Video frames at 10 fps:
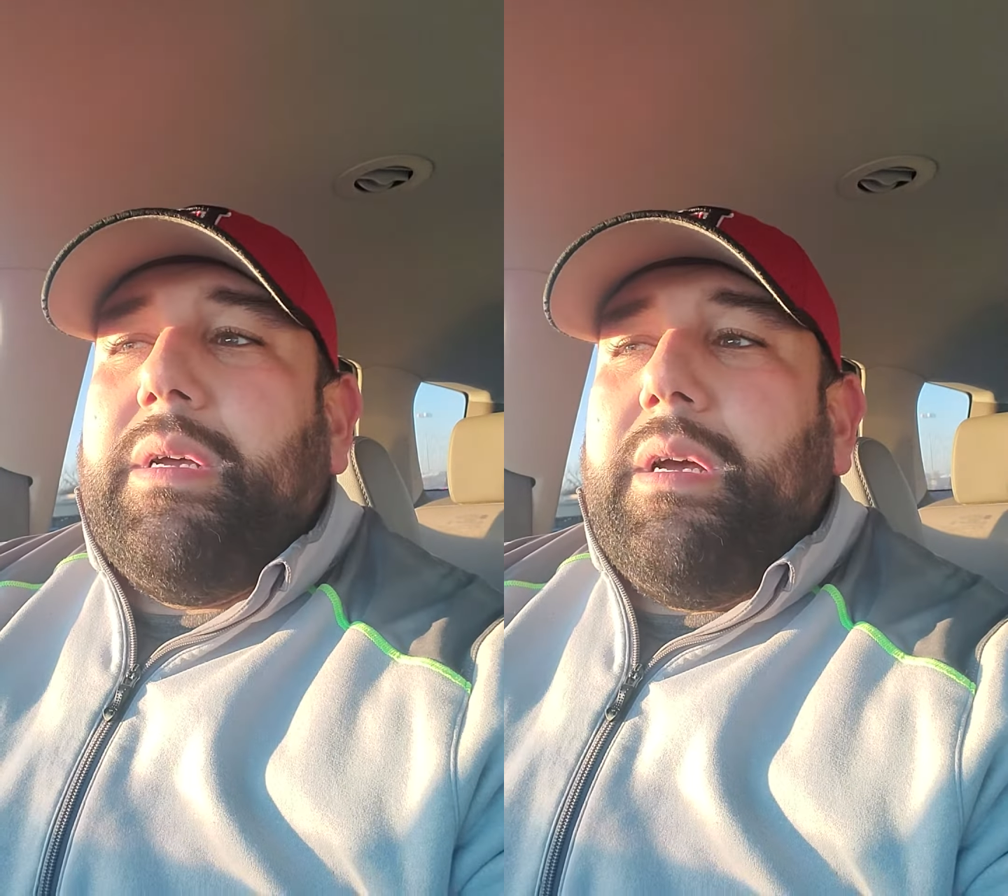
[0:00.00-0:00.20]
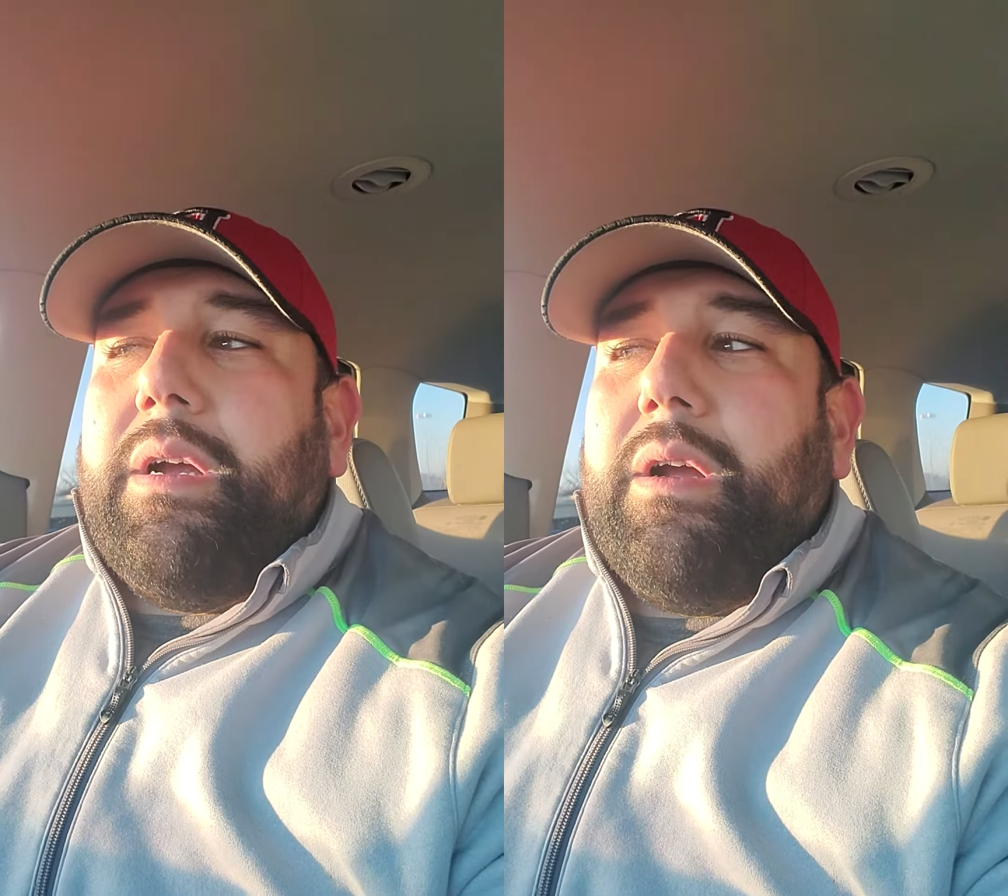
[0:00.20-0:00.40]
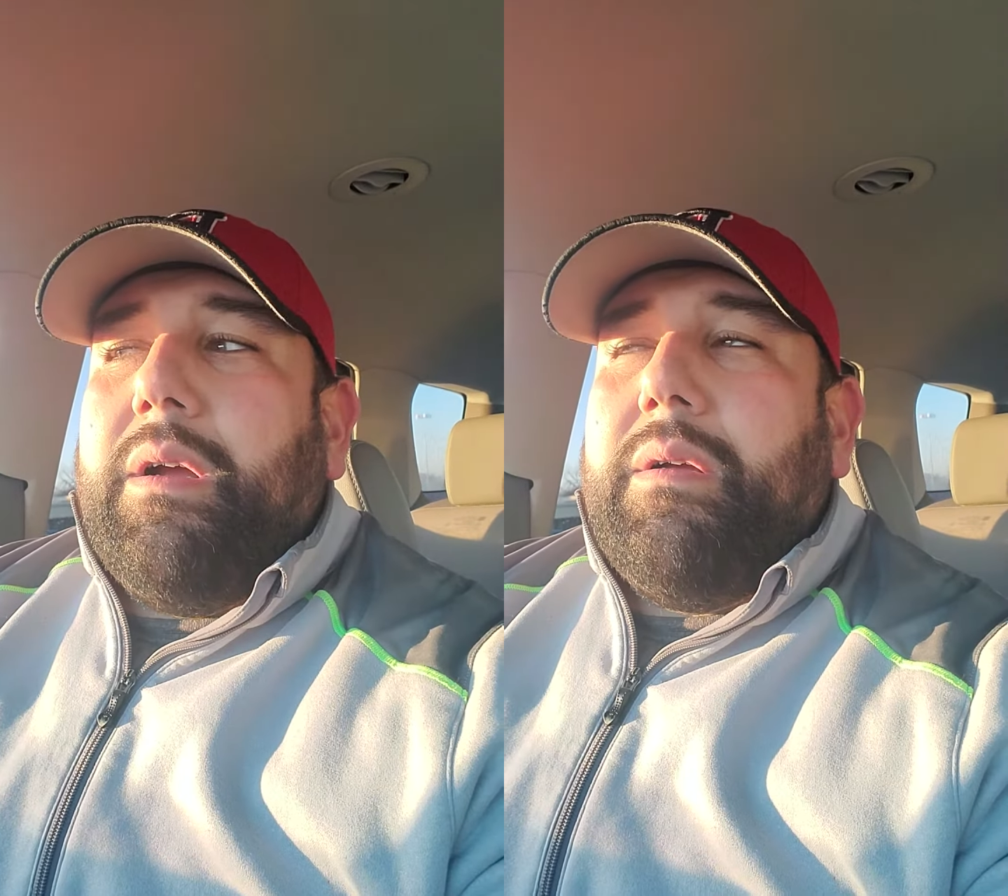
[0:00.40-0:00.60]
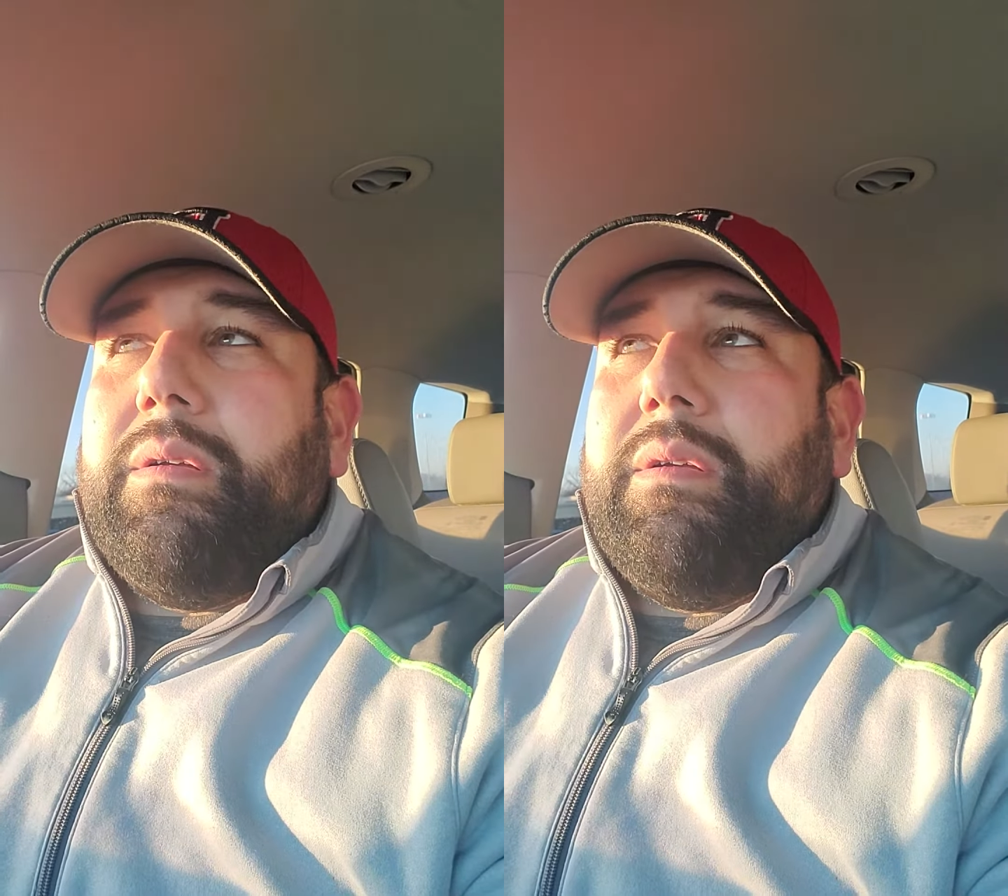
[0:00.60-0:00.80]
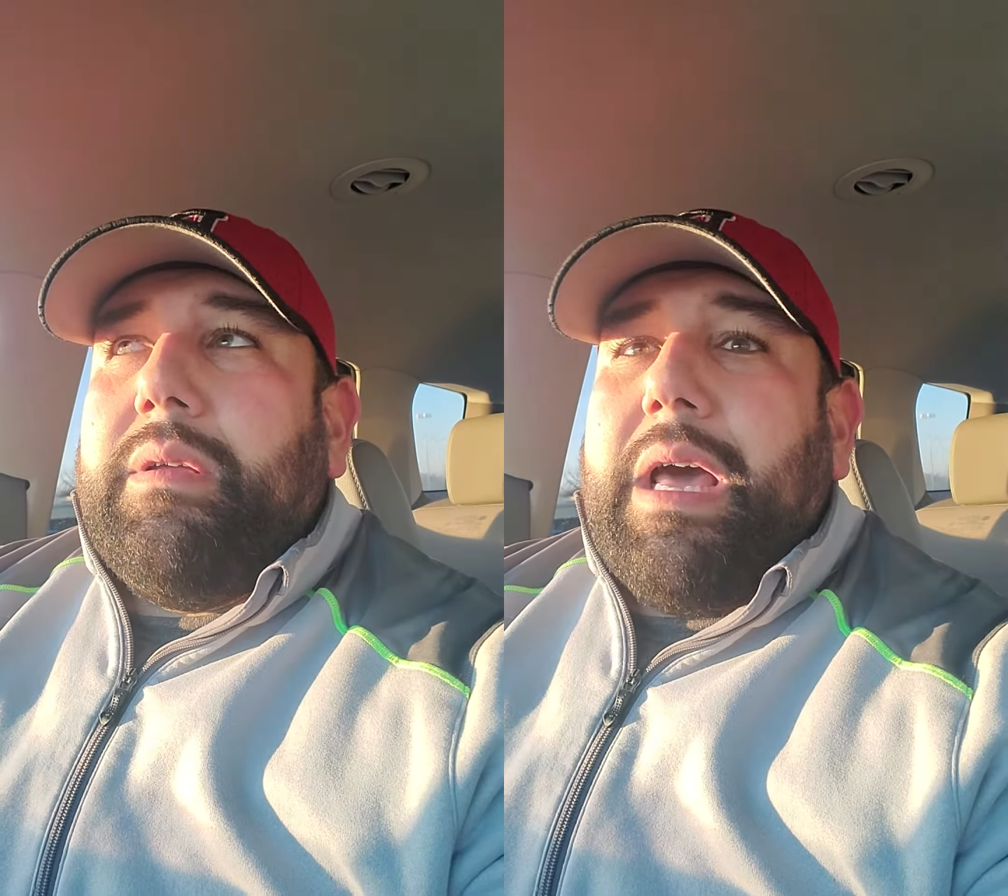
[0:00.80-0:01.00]
or
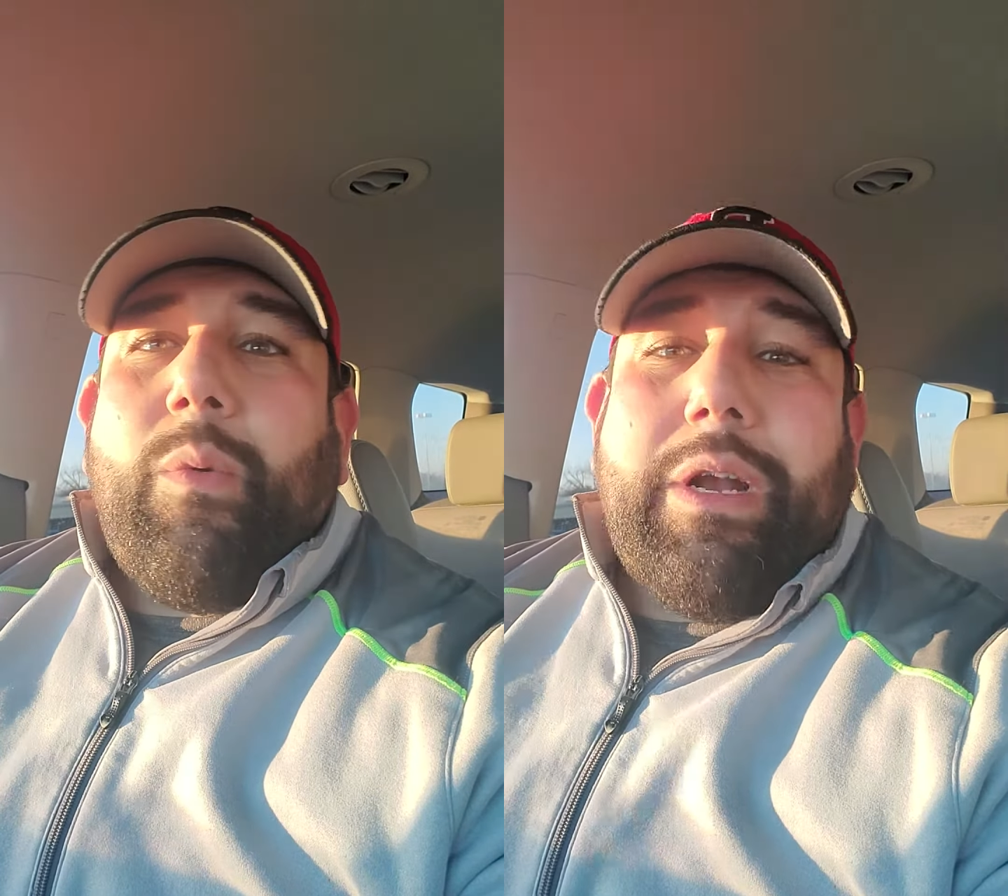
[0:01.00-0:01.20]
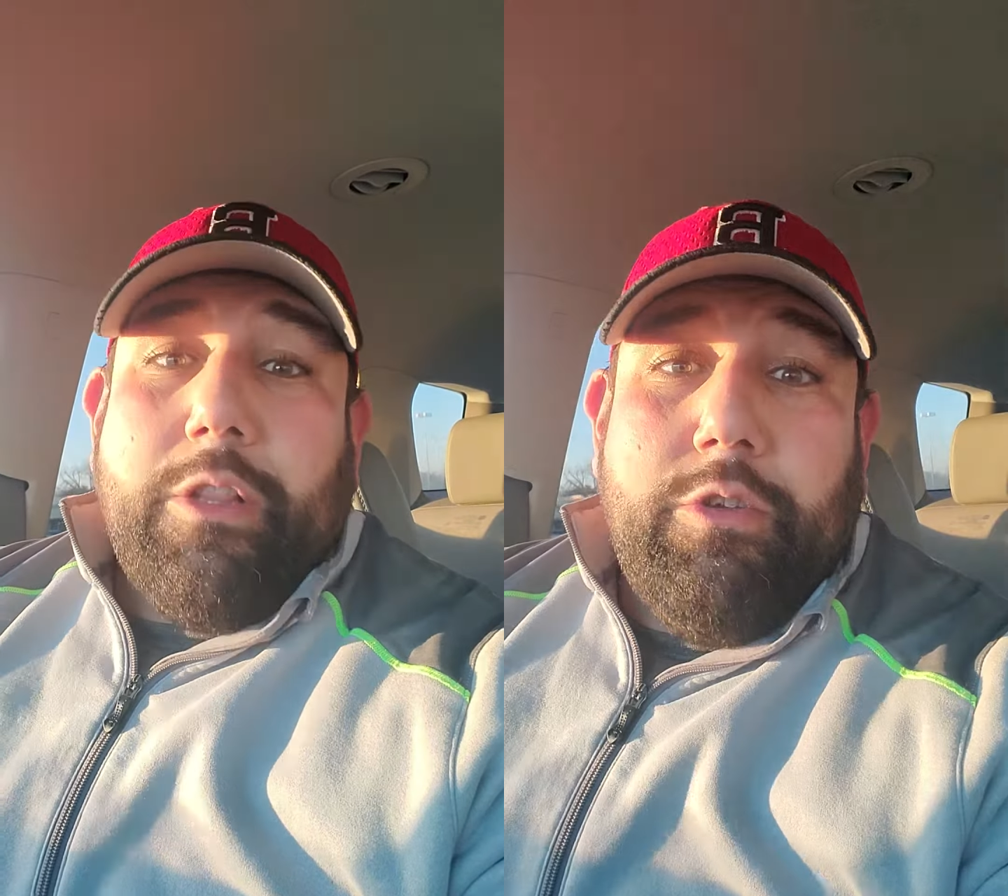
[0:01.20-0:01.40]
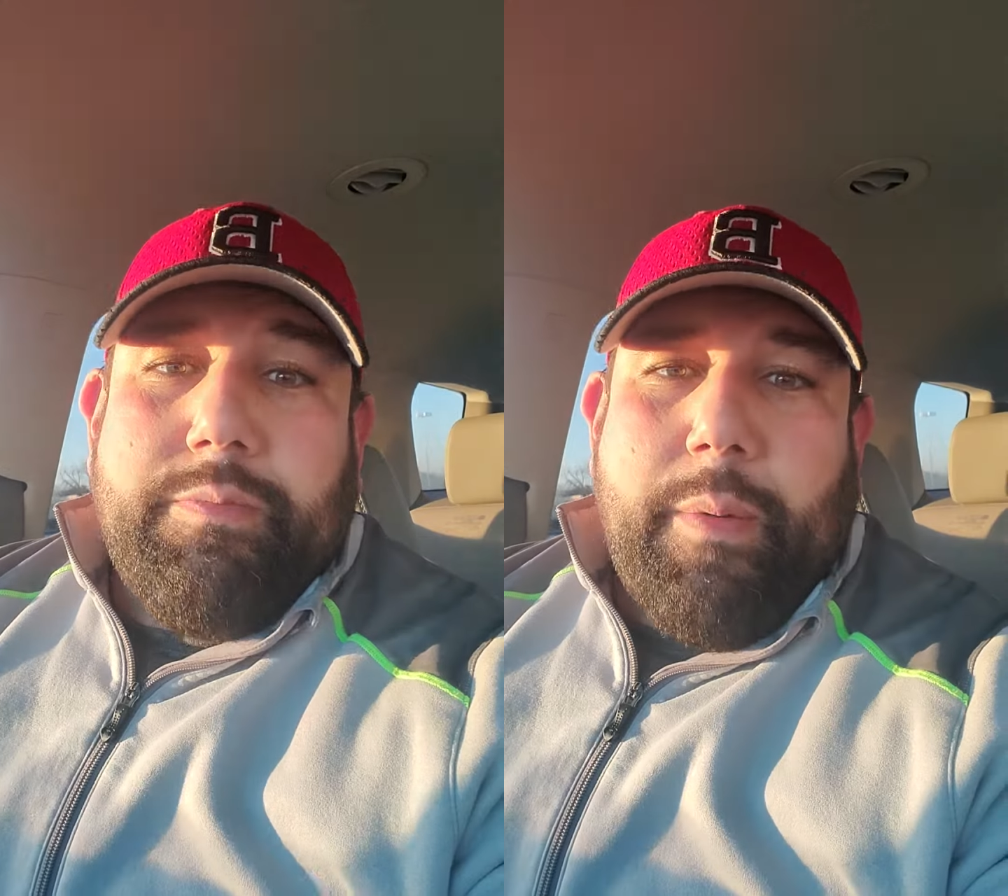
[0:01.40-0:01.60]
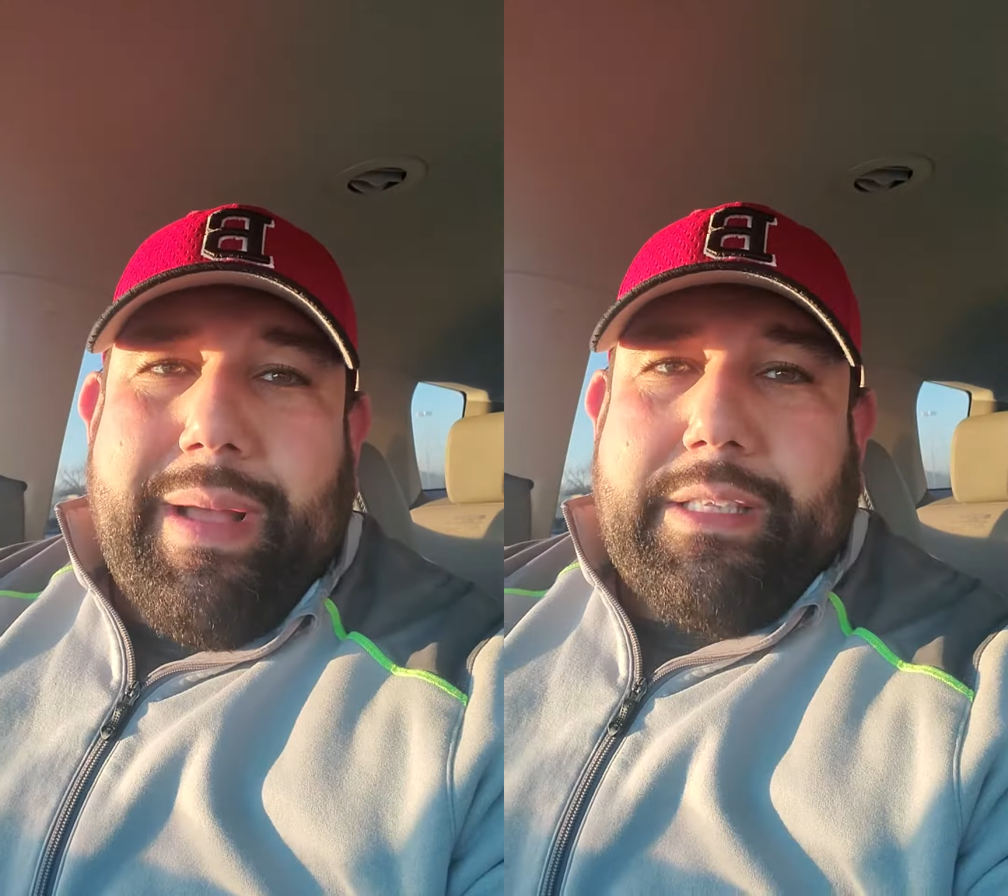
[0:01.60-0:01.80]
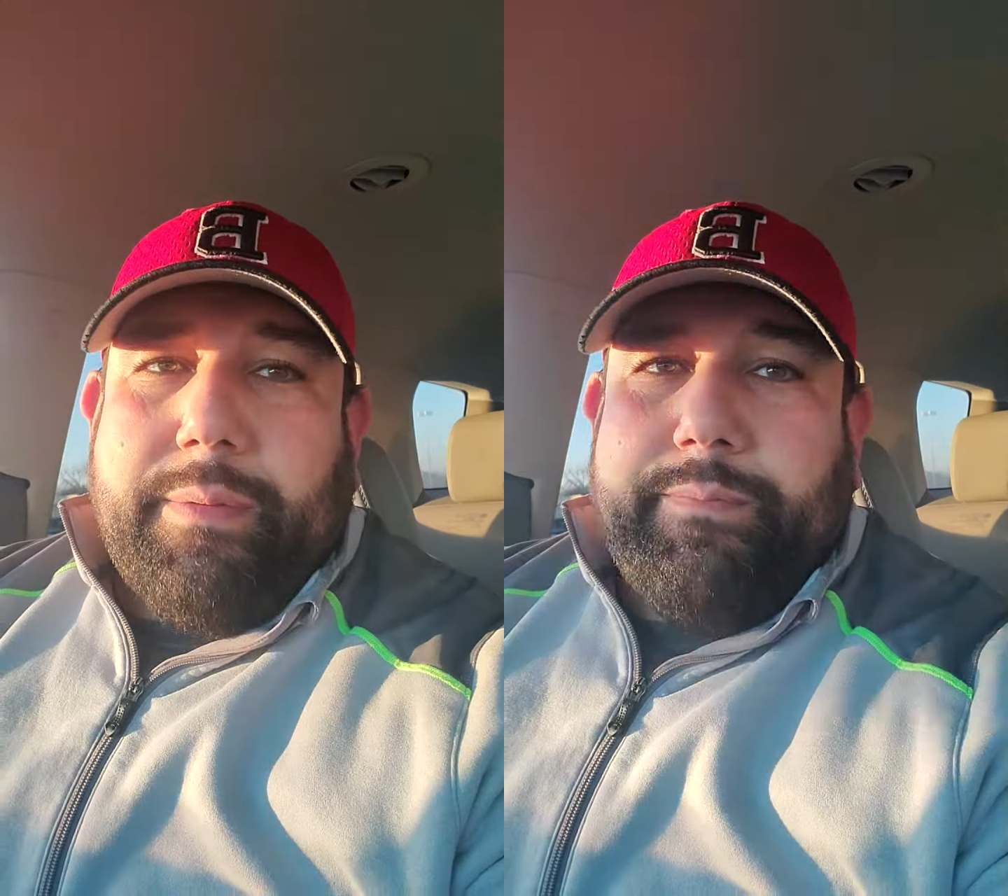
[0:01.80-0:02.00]
I don't want to lose
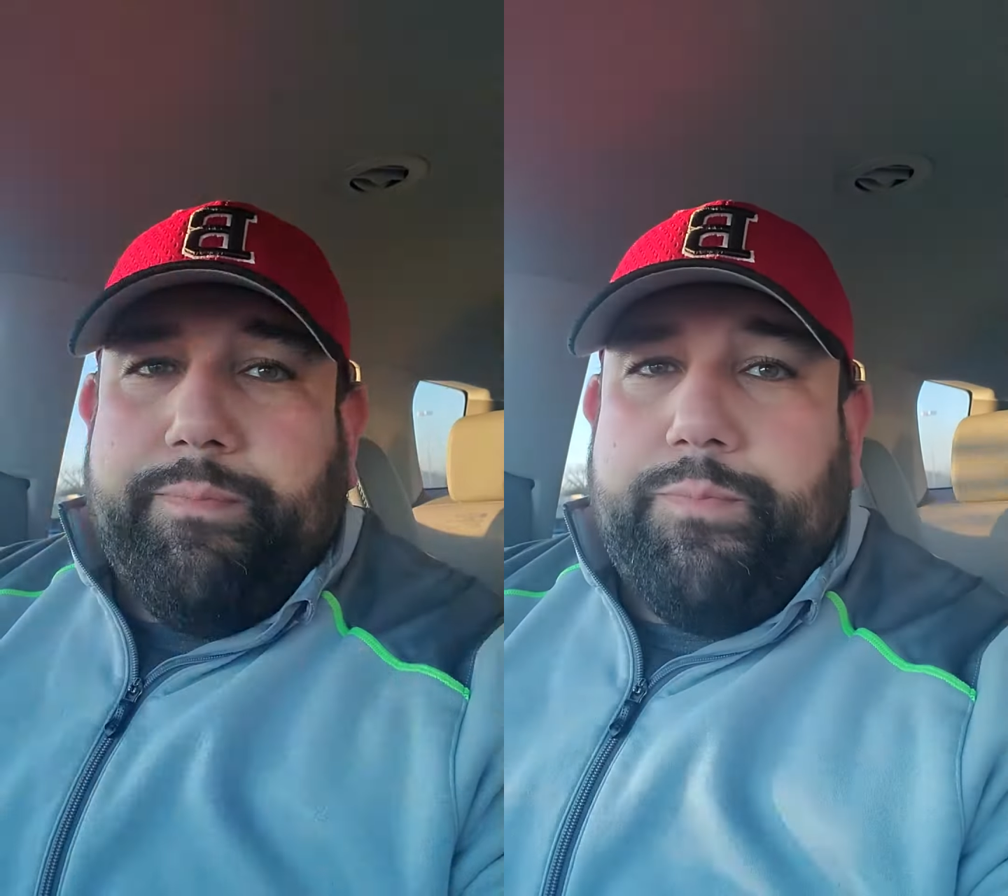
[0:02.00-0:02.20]
momentum.